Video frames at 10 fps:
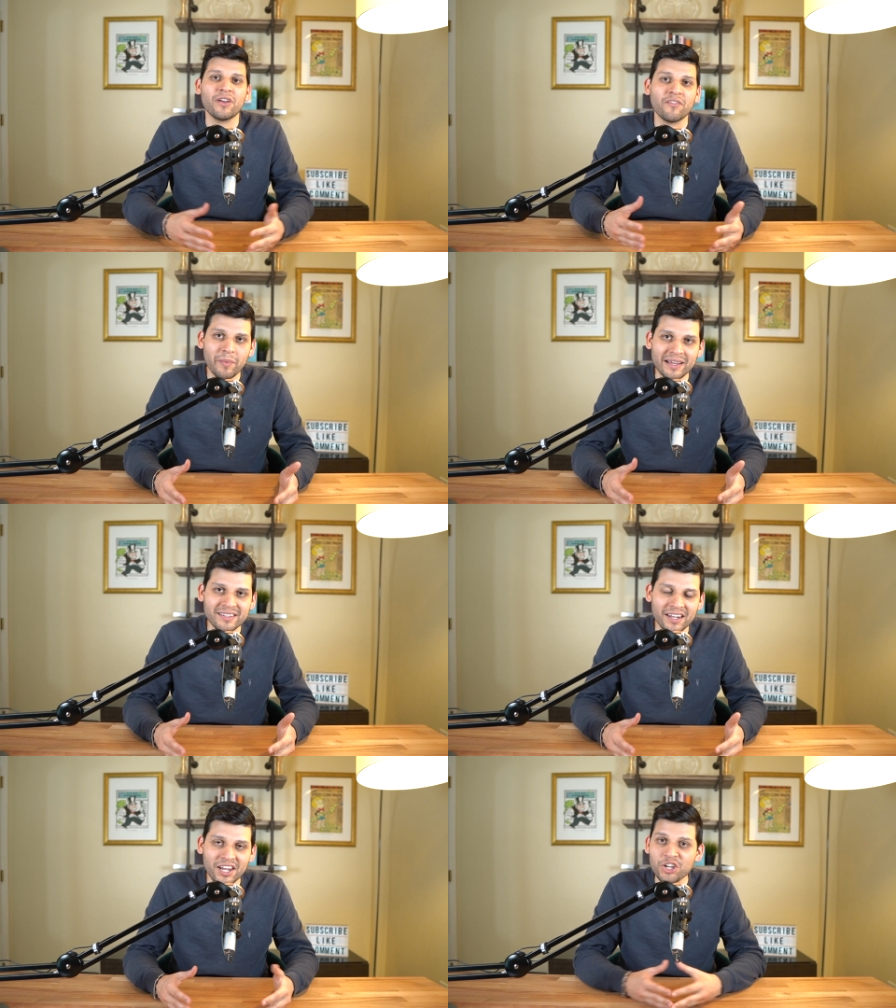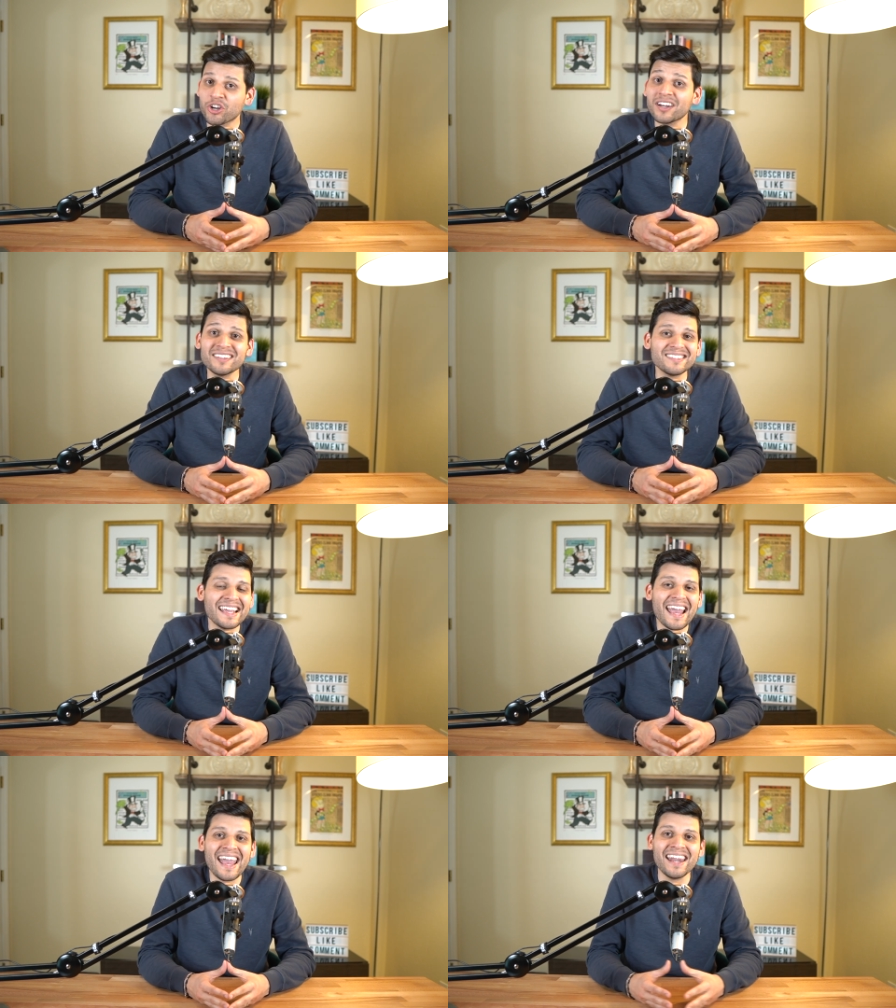you have a bad tenant, you're going to
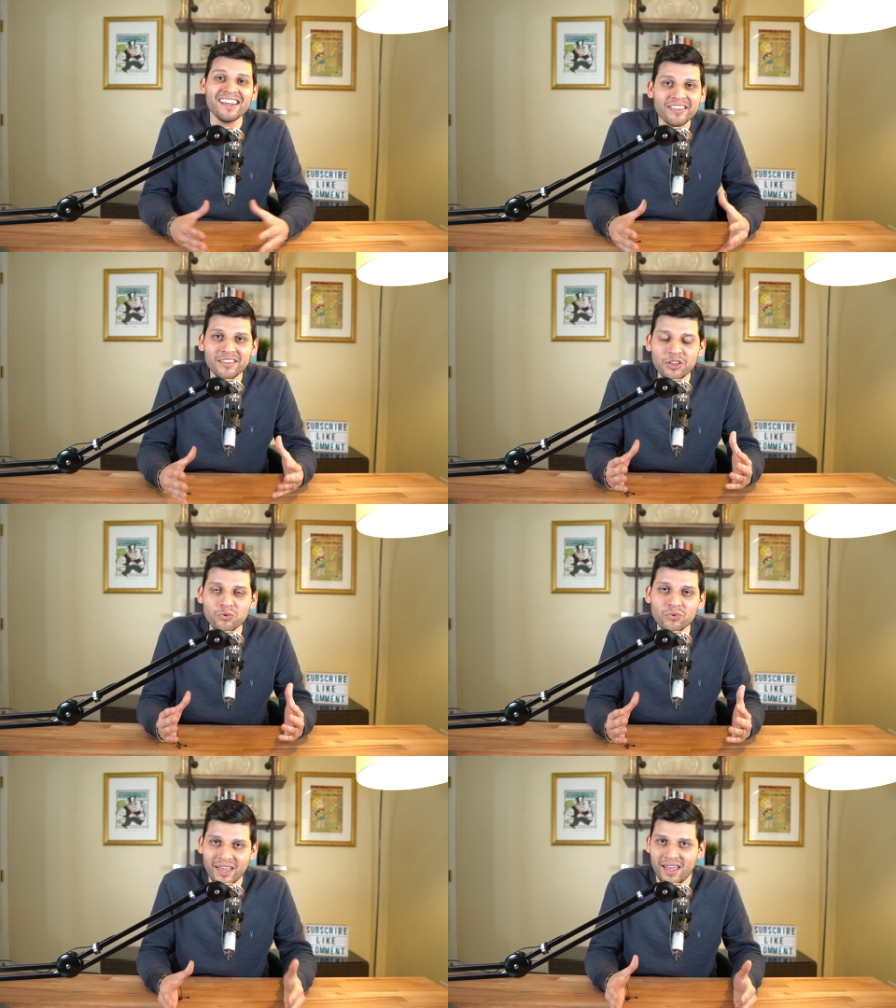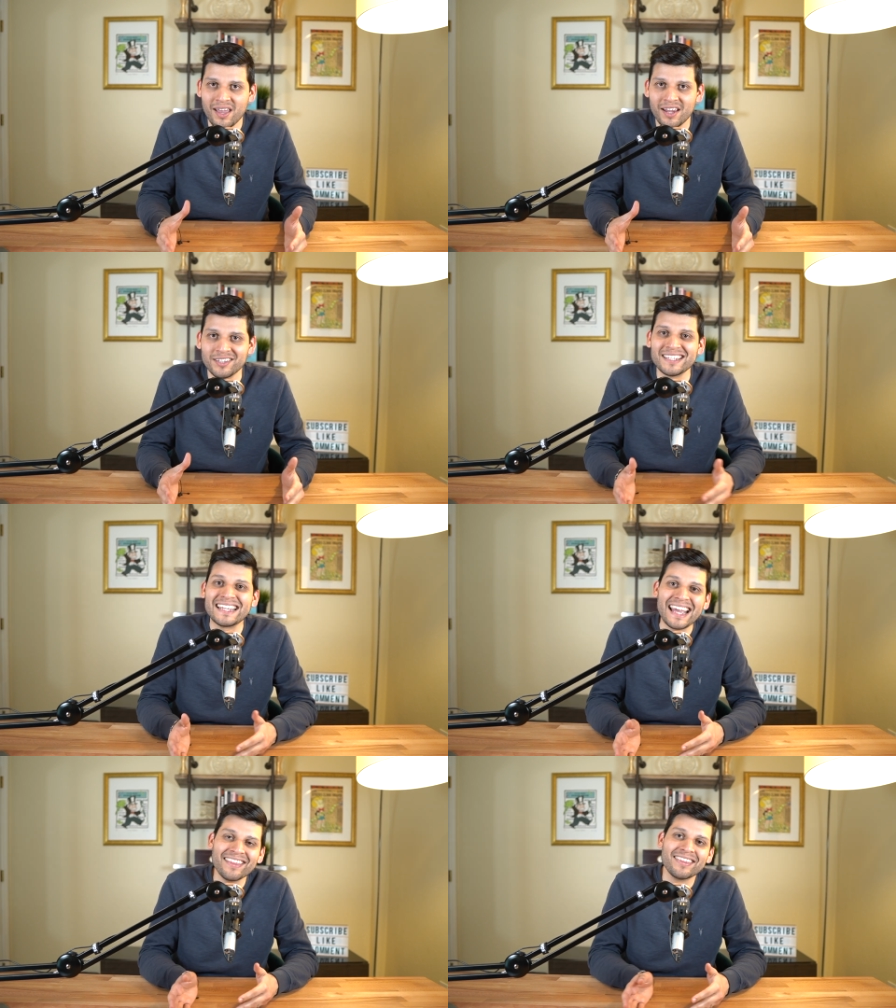say anything that you can to
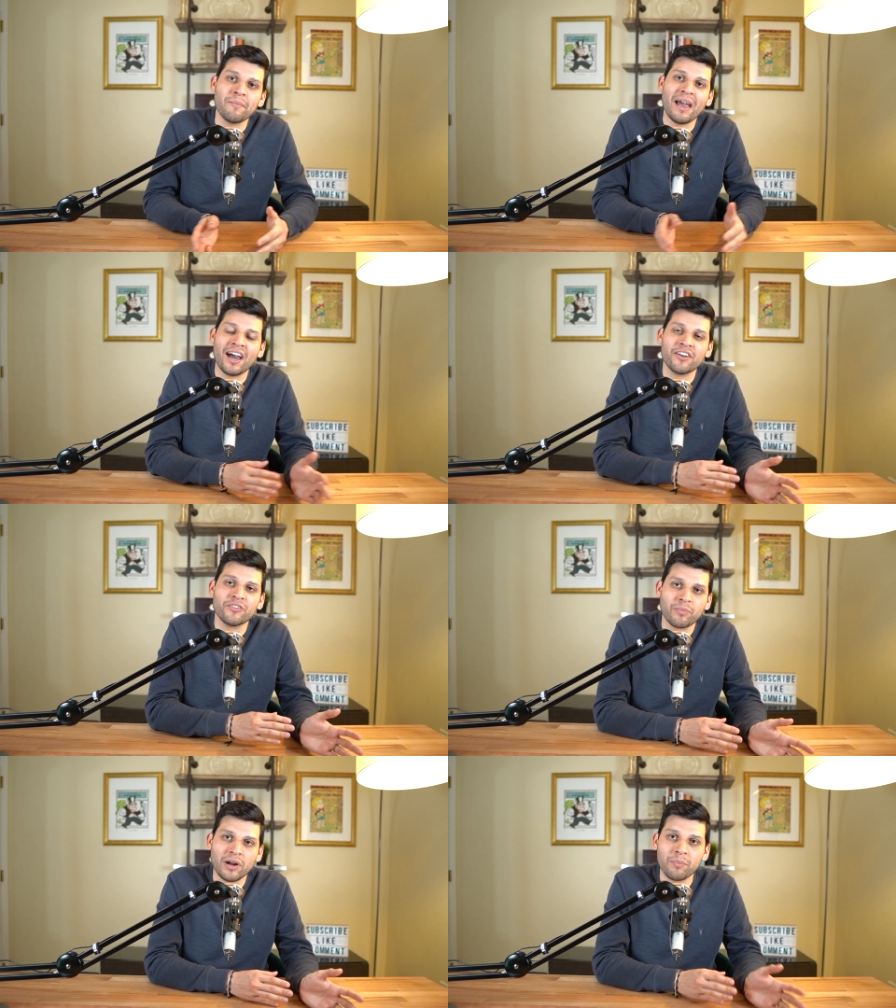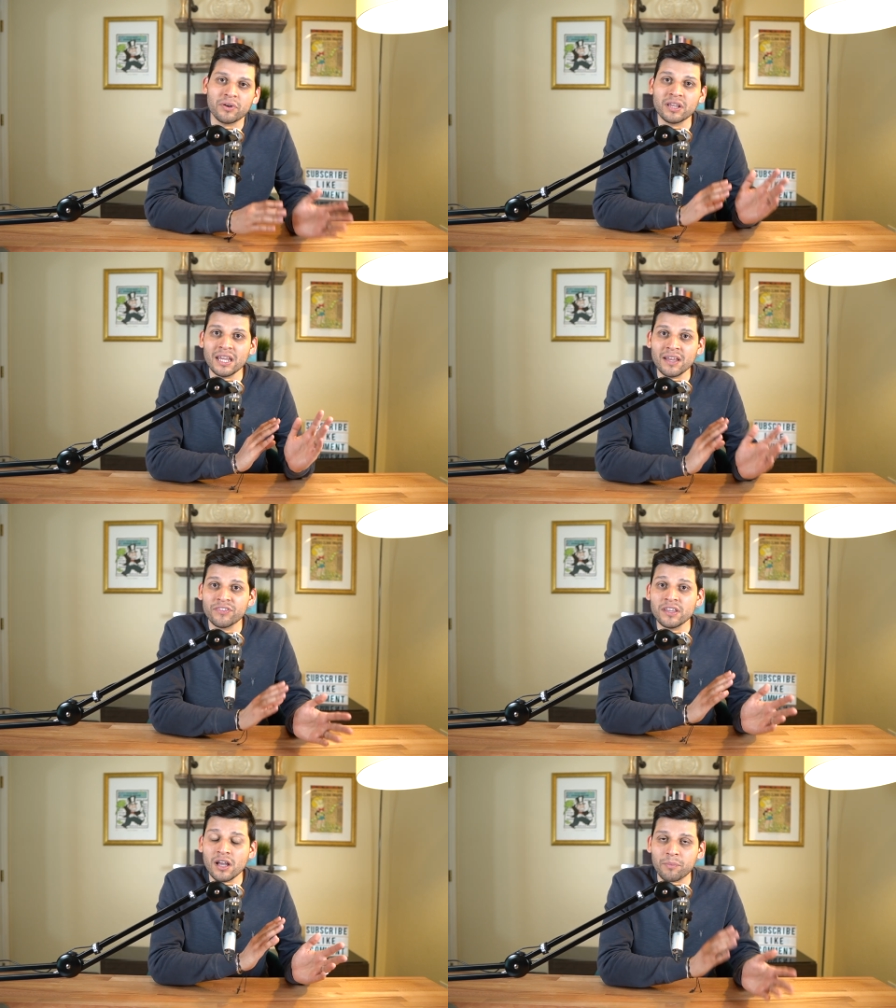get them out of your property if
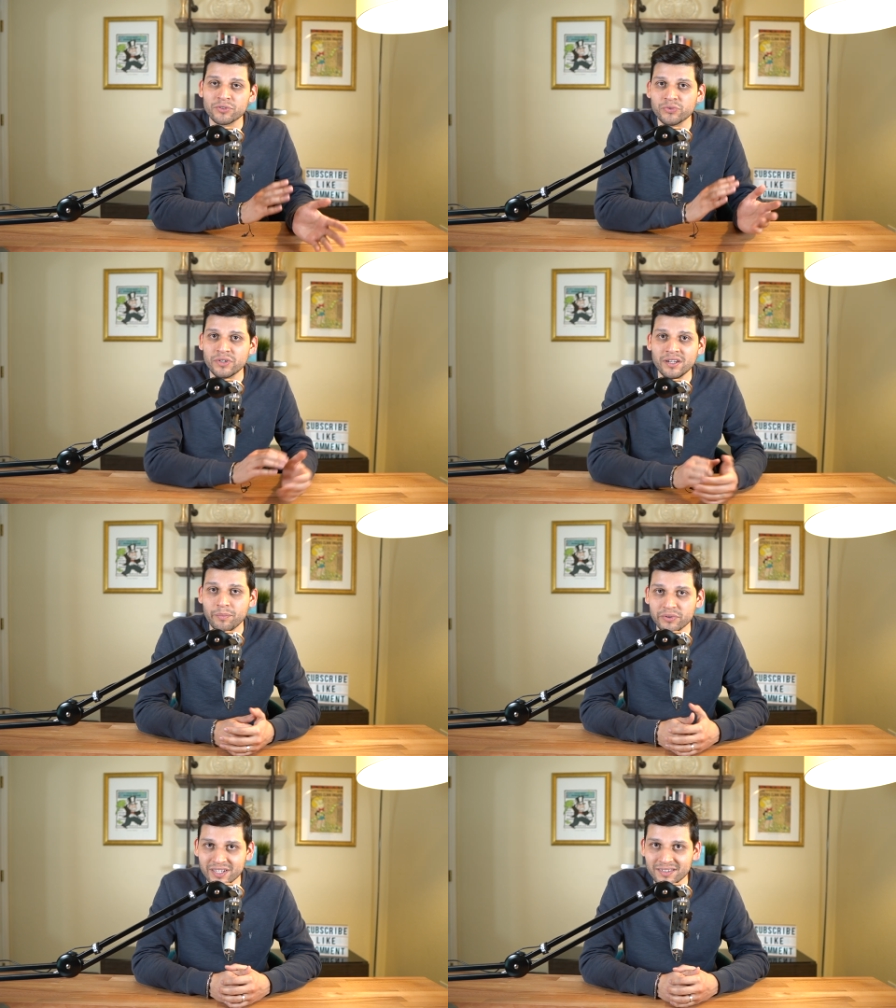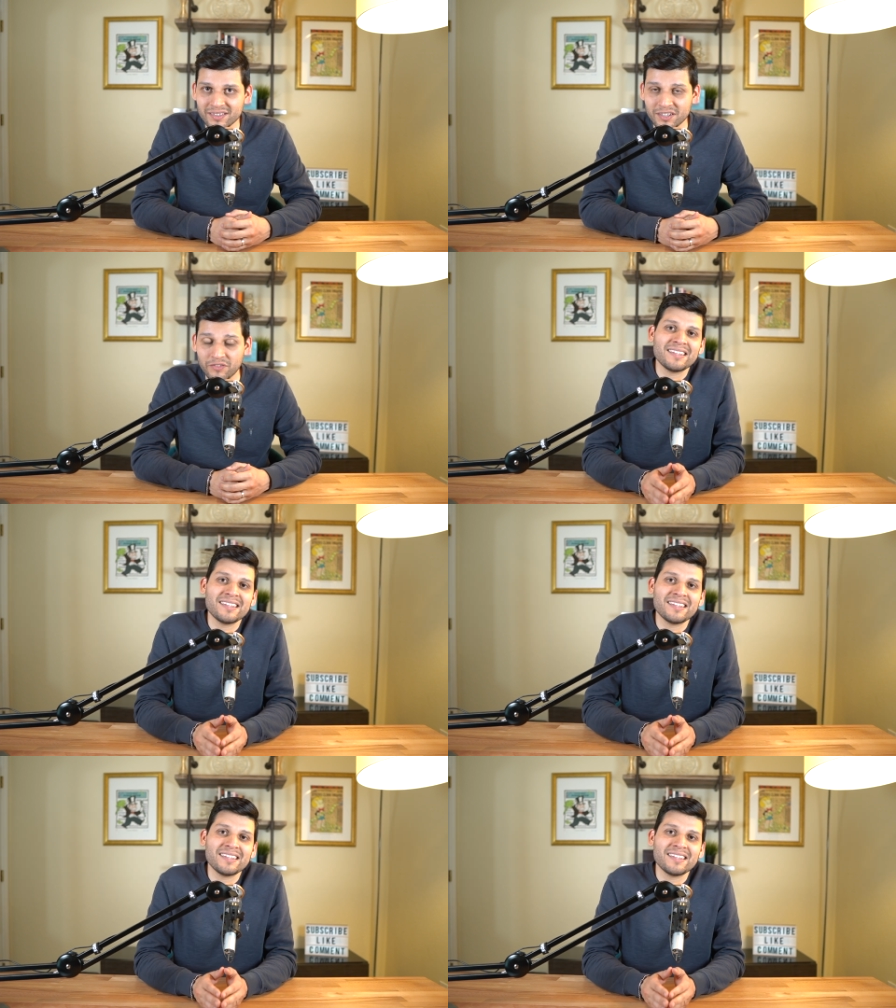the opportunity presents itself.